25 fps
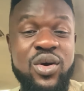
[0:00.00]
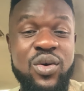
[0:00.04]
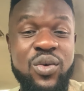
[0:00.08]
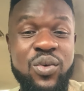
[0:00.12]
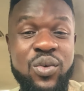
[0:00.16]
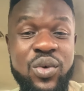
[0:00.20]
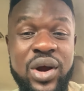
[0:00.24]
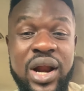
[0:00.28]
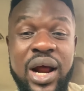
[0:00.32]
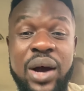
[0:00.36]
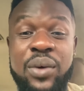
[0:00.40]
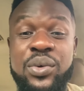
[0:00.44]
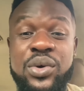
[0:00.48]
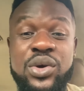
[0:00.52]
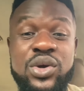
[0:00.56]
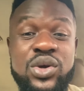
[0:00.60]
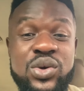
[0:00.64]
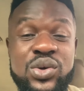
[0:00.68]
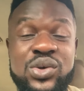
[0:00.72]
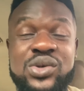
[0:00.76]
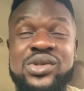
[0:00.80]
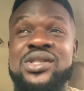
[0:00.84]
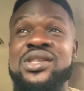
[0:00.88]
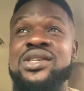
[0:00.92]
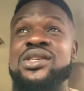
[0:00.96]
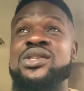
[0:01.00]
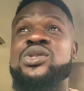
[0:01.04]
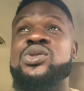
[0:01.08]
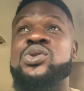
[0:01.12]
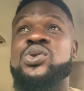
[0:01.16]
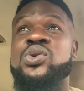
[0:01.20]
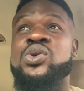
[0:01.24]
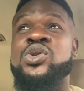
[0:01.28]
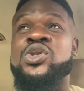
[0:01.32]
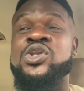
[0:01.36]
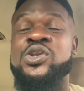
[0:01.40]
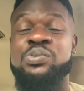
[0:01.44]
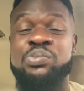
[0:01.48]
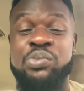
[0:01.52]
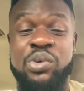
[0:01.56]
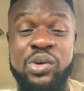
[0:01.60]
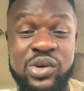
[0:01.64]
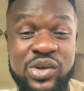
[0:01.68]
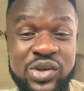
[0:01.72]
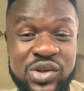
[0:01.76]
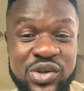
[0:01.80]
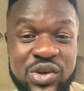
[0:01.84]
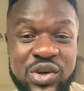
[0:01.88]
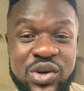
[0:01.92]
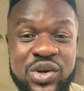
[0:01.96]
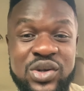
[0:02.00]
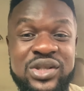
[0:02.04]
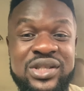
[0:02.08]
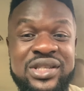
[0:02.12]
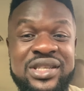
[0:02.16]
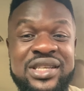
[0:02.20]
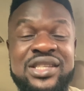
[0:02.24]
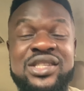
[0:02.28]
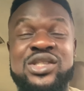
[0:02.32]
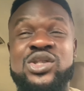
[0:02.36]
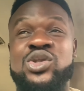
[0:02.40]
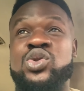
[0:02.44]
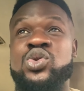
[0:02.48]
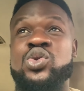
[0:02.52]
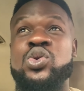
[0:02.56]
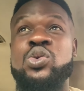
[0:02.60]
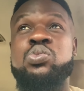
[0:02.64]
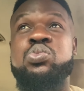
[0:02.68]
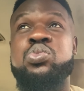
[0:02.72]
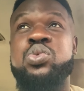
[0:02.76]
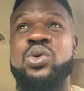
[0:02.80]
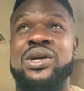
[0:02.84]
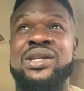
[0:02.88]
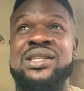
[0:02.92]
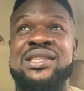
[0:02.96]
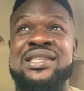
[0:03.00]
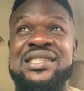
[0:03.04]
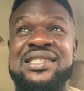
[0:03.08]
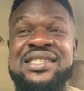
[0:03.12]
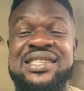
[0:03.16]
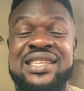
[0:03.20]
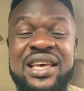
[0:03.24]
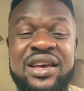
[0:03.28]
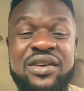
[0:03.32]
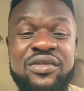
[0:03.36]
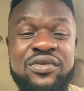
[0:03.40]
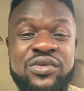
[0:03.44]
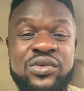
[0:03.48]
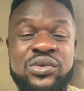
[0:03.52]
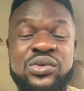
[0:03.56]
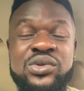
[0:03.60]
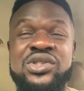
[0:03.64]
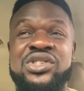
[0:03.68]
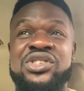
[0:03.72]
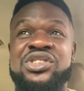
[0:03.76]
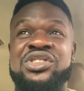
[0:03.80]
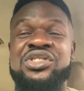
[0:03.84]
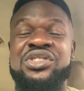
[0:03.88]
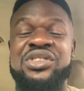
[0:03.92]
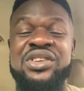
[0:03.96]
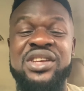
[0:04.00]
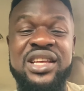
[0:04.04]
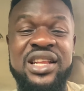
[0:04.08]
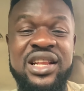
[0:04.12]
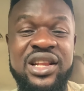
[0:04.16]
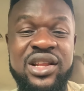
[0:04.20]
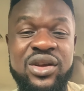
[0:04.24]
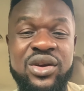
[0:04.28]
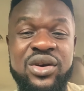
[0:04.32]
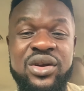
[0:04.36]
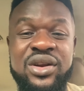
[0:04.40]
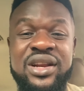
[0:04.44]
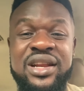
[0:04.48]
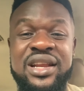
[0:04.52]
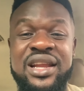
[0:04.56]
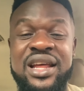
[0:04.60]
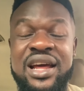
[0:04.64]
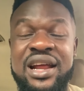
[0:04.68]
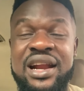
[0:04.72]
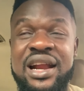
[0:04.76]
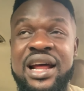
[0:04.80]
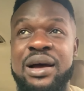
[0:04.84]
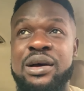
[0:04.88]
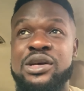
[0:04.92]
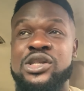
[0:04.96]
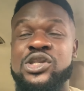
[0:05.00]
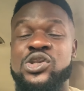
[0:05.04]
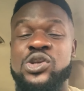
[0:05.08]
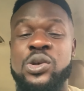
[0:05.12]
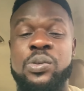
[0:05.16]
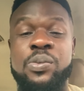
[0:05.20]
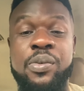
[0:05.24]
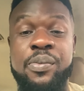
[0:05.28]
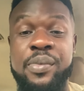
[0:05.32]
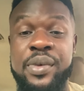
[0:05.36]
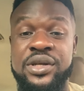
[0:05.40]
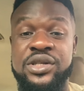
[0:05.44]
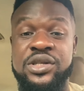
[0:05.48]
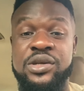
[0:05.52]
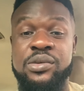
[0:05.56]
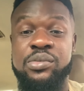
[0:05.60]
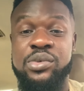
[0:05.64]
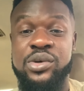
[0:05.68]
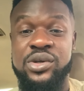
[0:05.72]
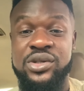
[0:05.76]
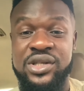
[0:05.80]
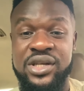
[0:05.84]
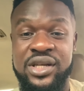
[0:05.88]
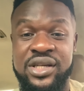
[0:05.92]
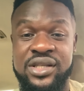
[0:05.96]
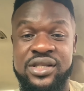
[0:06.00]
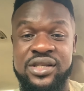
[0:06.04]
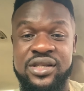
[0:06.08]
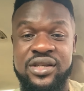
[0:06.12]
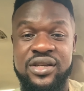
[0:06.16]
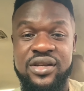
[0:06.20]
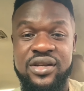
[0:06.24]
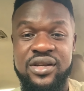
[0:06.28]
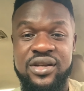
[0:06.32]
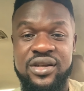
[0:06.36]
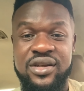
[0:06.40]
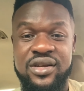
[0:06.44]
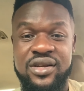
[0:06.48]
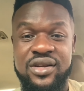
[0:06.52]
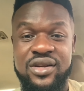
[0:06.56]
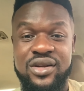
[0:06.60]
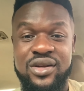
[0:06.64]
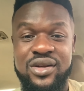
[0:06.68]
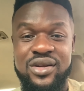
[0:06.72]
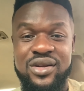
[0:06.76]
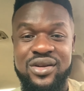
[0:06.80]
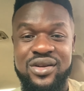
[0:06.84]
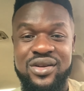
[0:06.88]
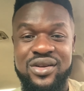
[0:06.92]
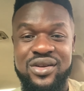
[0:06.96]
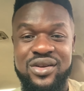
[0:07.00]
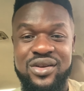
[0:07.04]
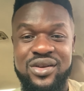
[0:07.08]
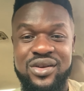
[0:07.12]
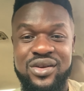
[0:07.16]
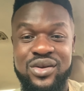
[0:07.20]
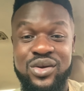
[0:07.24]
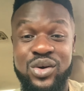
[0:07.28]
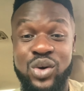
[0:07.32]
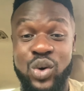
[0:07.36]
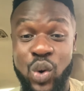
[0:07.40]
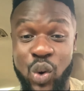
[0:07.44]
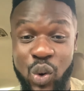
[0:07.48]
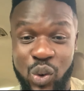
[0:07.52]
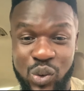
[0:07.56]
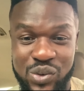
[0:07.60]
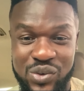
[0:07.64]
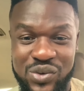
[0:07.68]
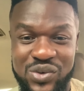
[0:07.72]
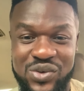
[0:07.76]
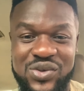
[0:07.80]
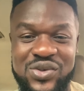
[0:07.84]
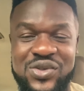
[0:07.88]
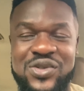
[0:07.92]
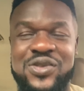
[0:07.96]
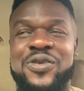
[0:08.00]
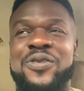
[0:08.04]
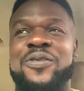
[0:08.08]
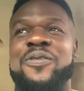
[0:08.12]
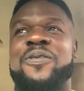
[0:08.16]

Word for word: what are we using to sponsor this 2.7 trillion naira supplementary budget? Loans.